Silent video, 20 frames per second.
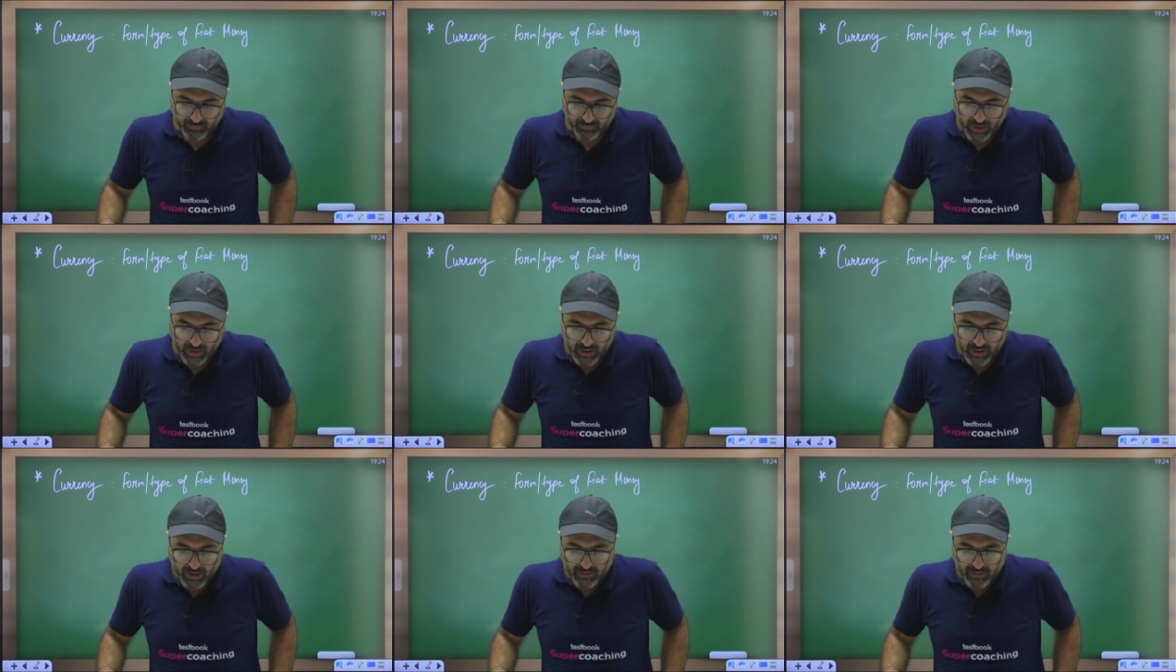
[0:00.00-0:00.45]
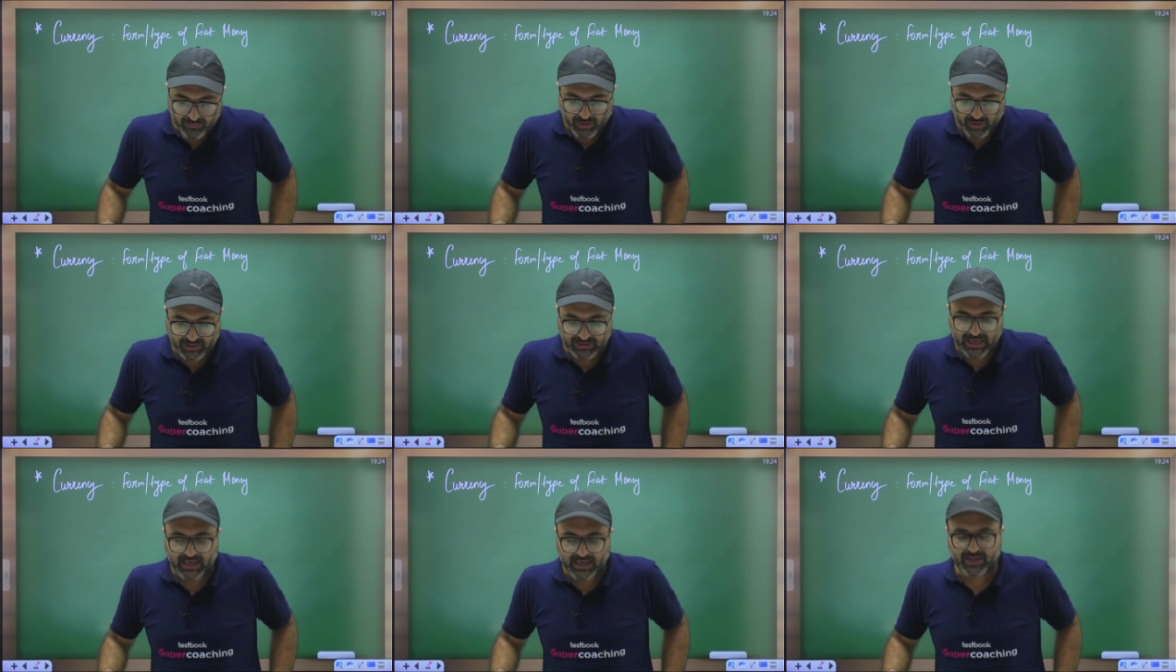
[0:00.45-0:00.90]
for that
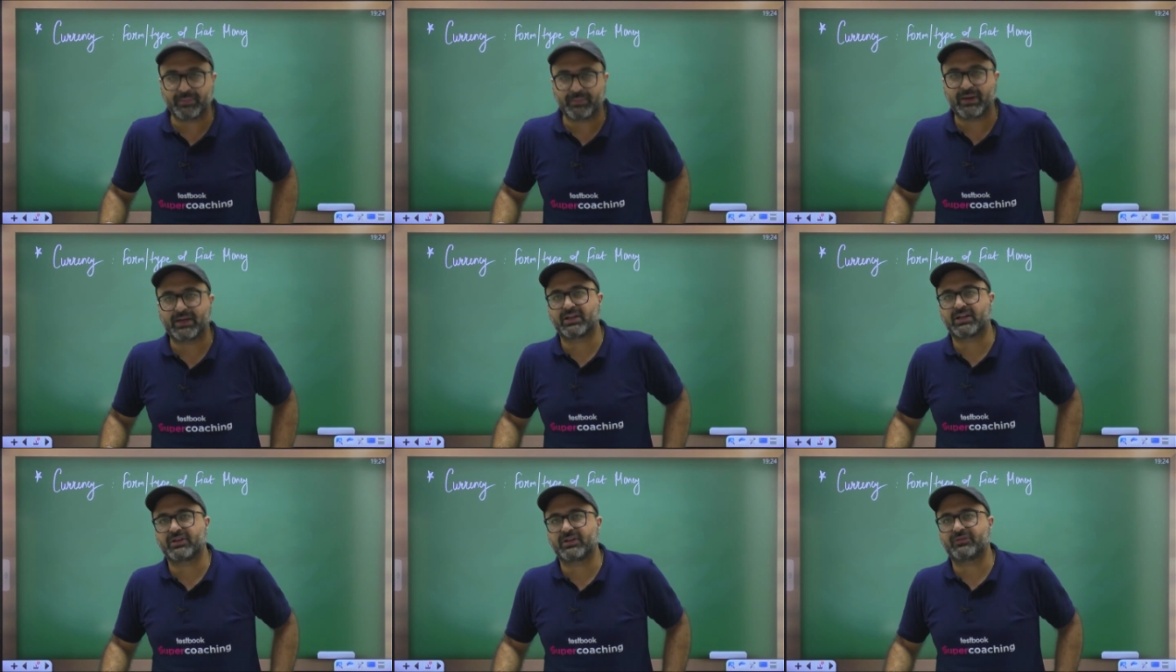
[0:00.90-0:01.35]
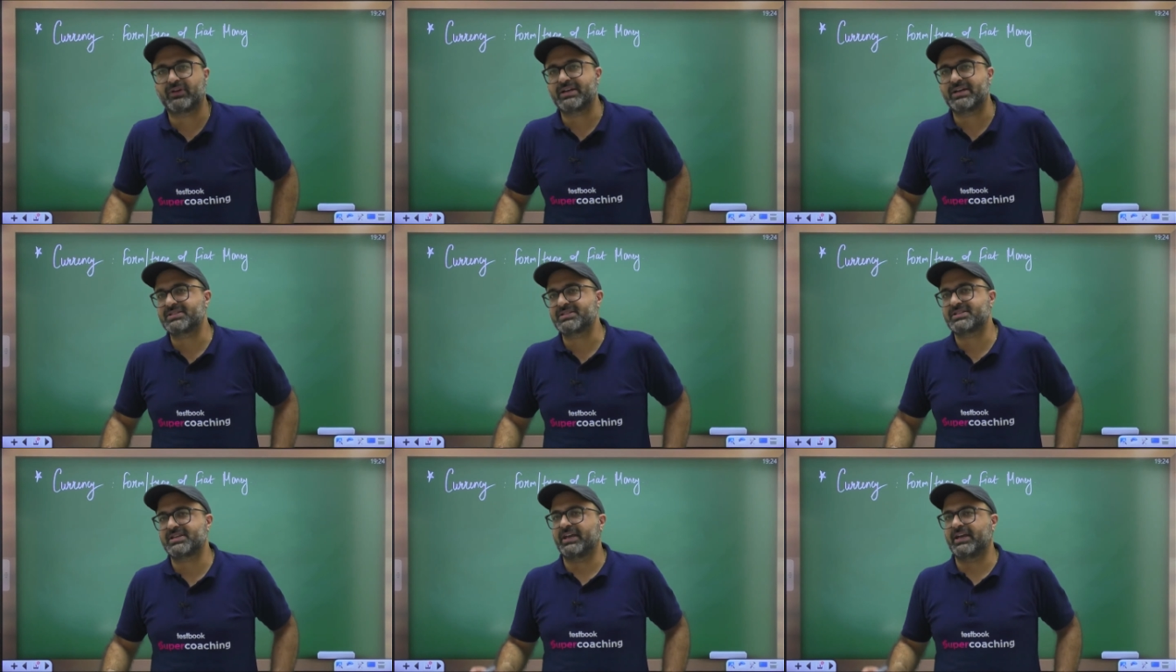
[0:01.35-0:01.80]
matter, if I say,
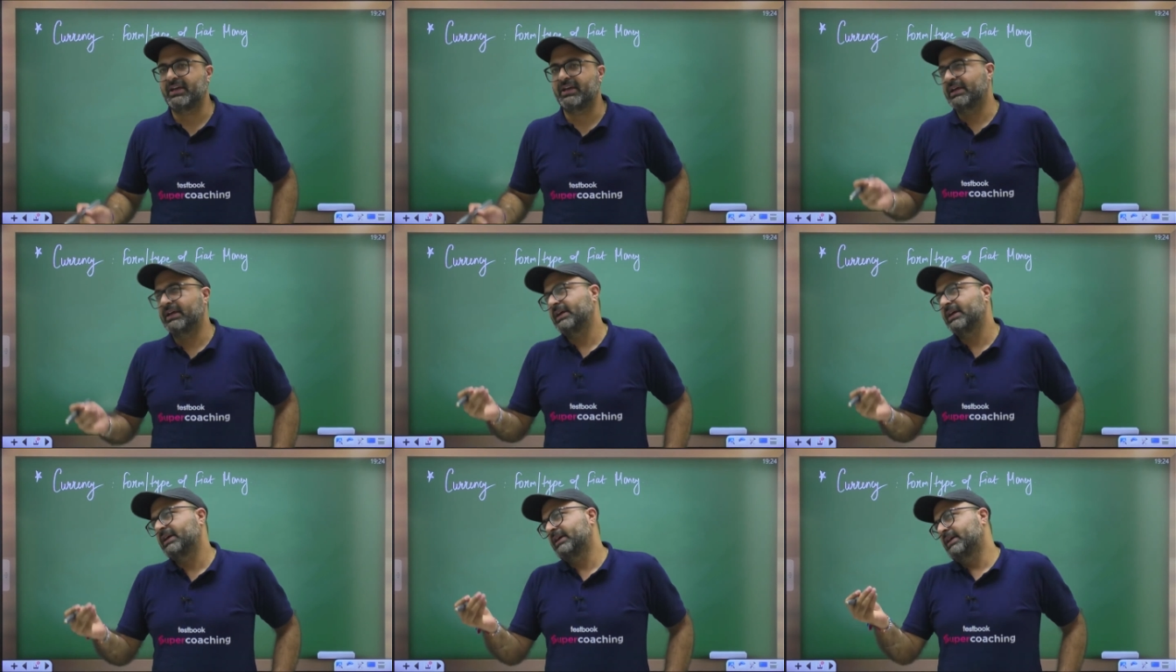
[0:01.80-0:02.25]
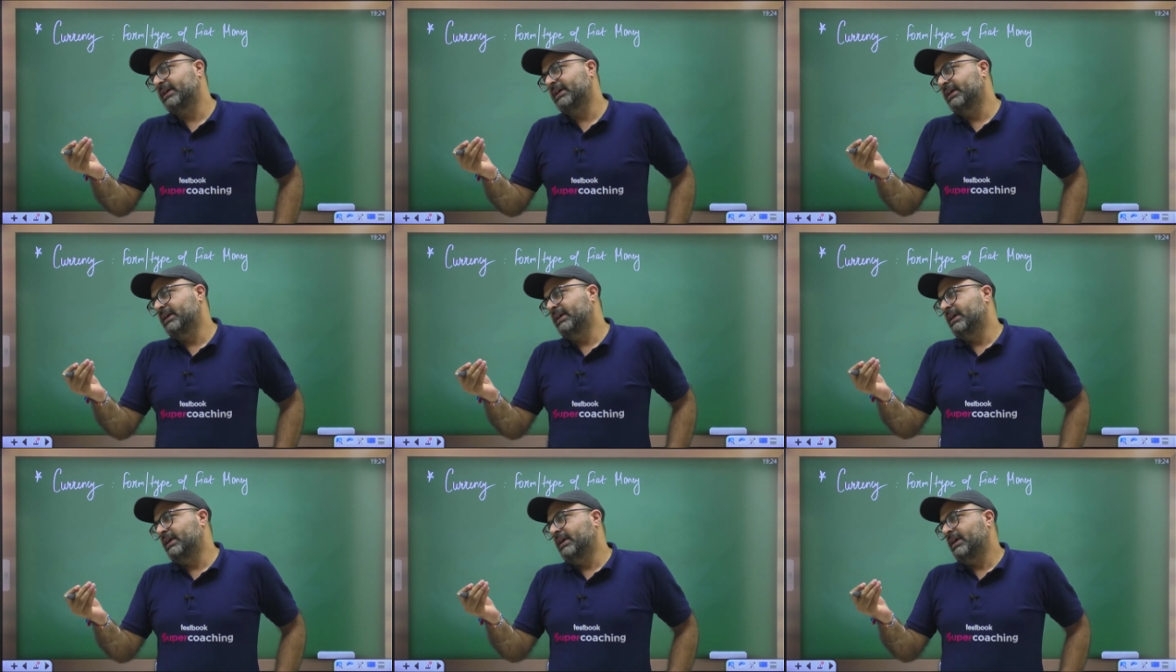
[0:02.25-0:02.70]

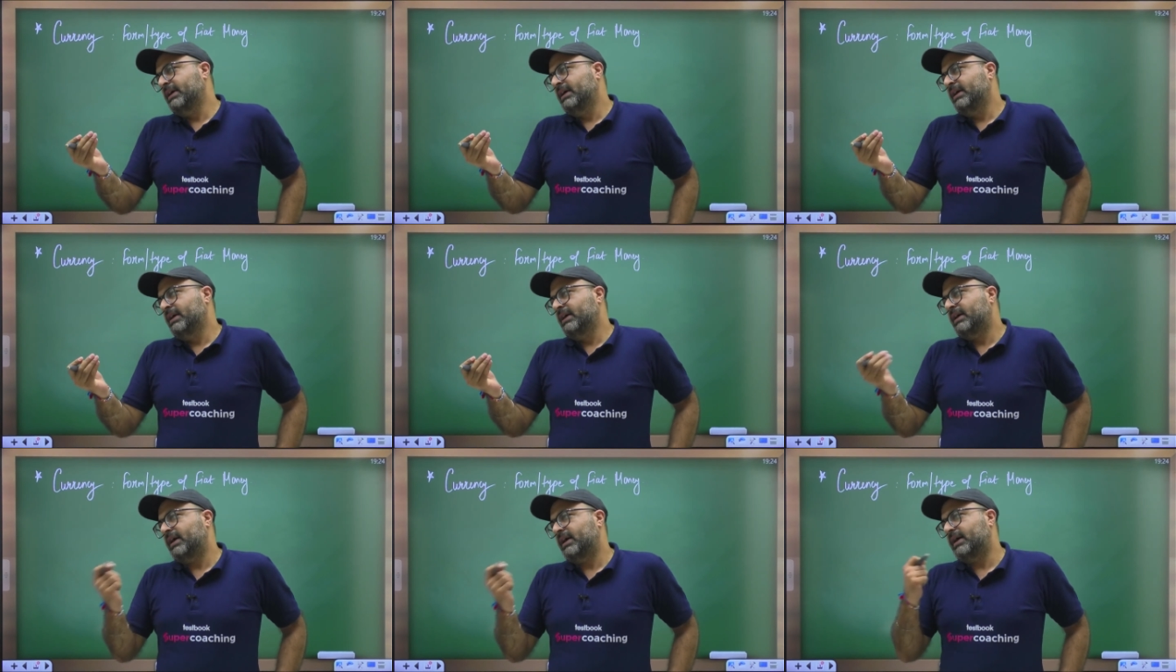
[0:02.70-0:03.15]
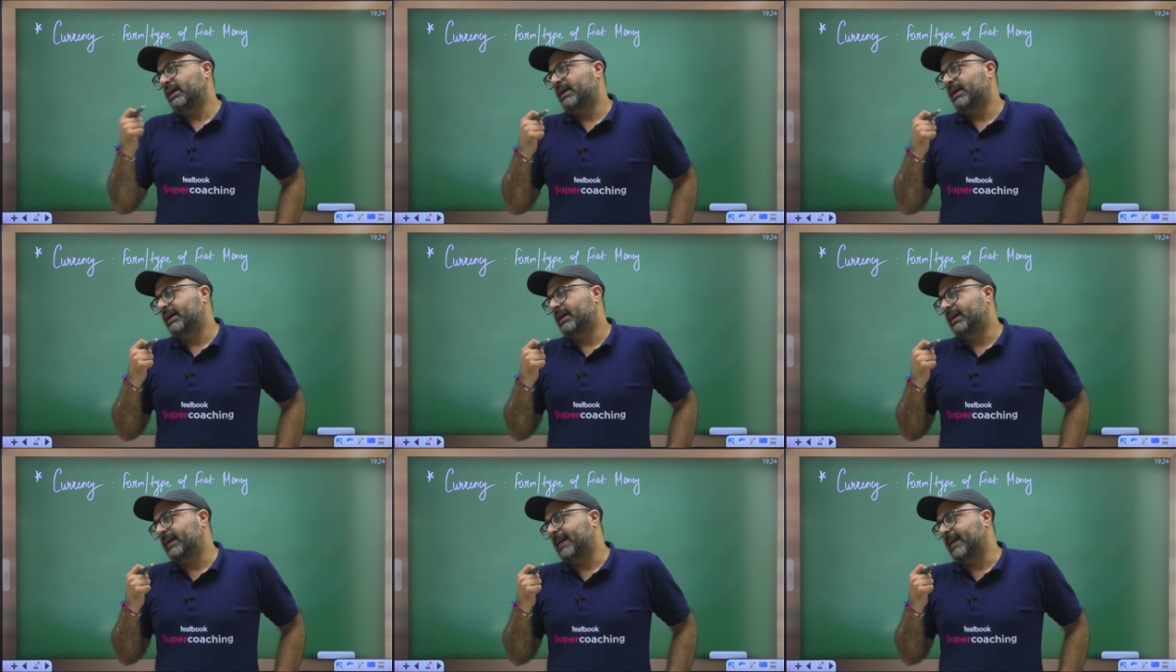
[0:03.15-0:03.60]

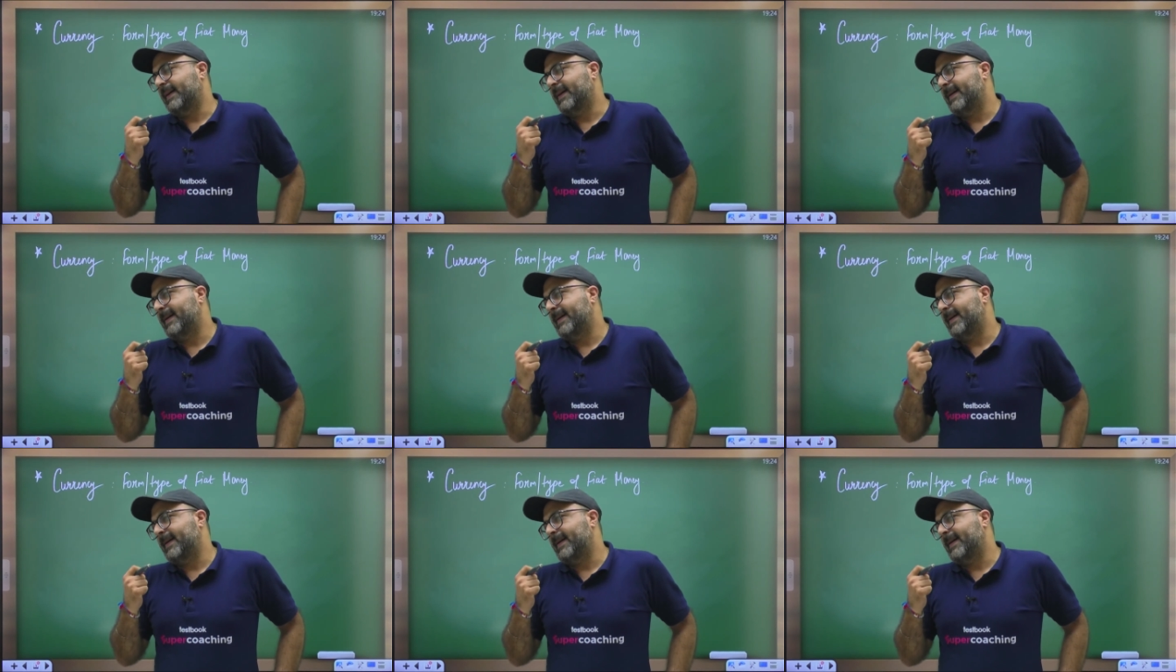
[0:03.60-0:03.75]
uh,